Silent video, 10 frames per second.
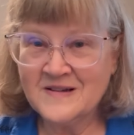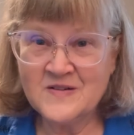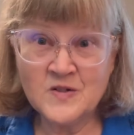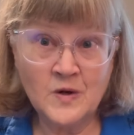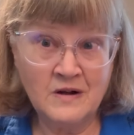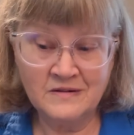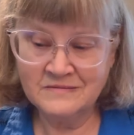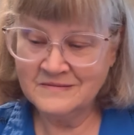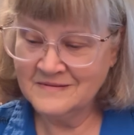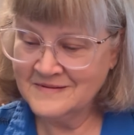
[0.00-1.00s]
And so,
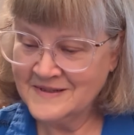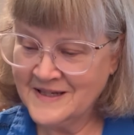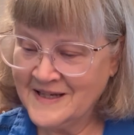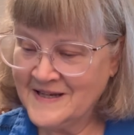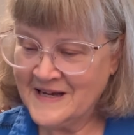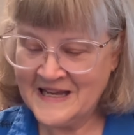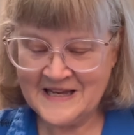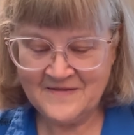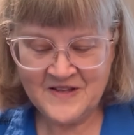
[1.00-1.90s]
again,